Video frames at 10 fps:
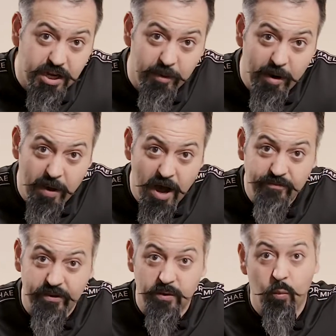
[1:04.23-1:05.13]
comes up
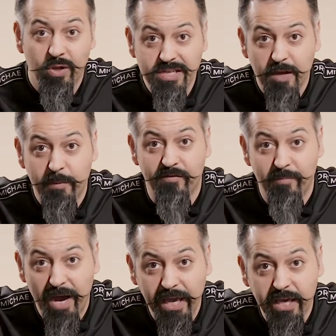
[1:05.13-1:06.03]
often, what type of
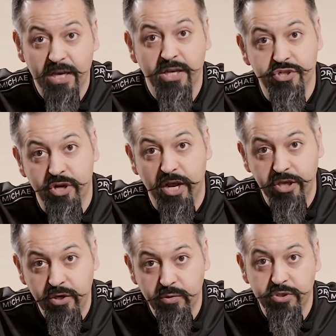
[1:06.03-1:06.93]
mic should I
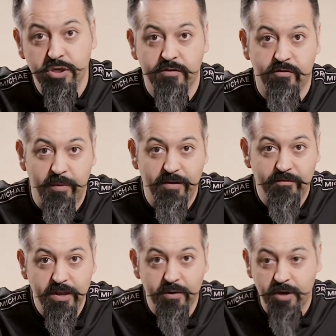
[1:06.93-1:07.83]
use for my
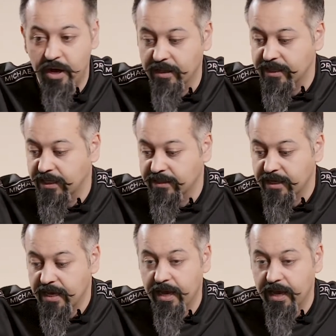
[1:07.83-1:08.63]
video content?